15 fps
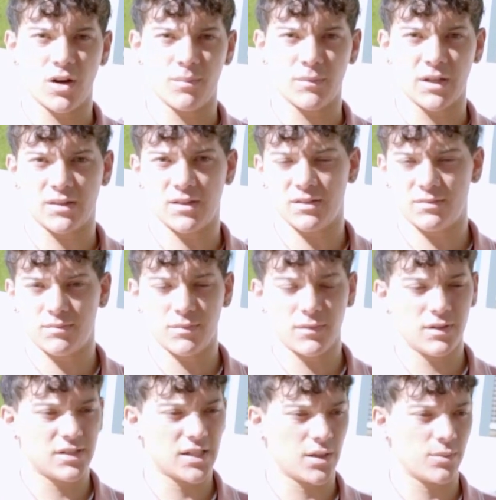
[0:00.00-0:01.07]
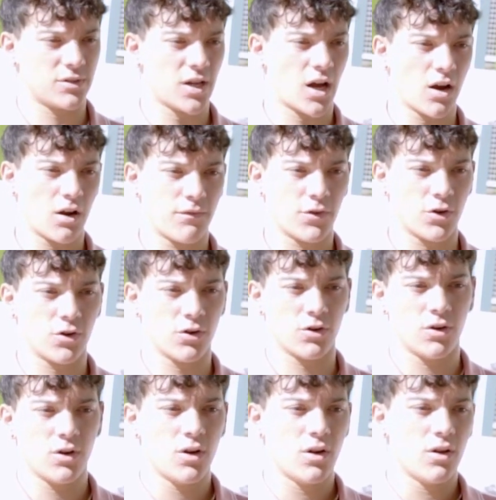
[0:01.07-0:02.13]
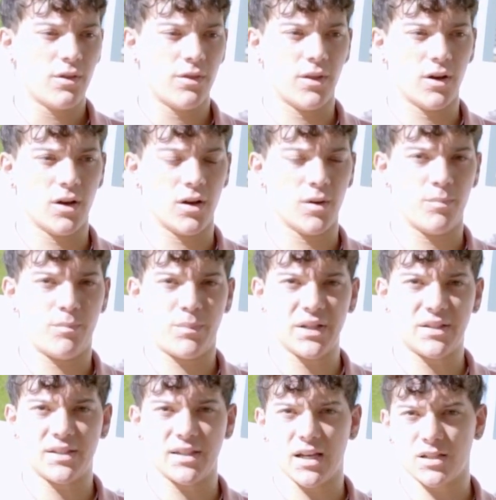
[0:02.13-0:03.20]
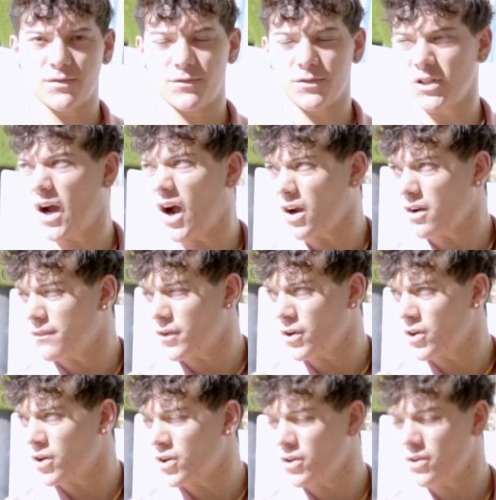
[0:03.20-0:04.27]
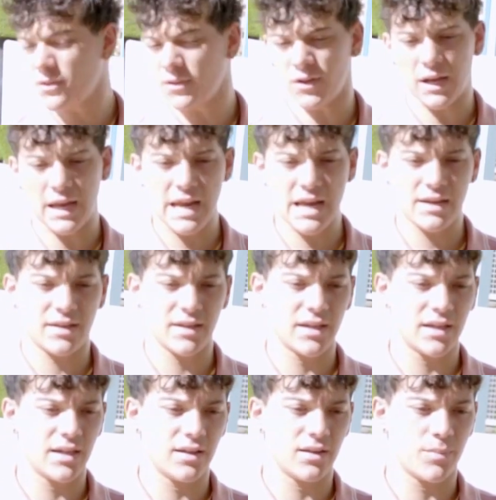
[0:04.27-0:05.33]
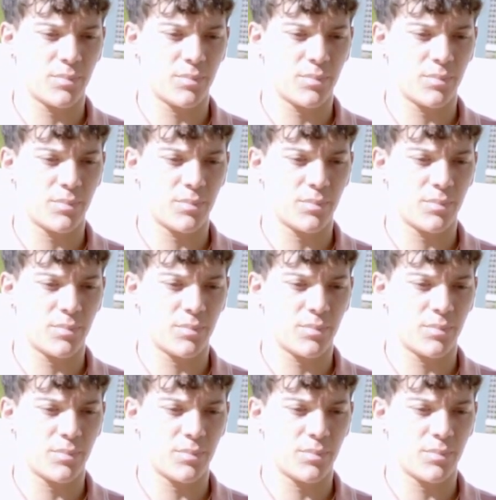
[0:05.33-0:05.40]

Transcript: like the cinematographer, the BTS photographer, the AD, the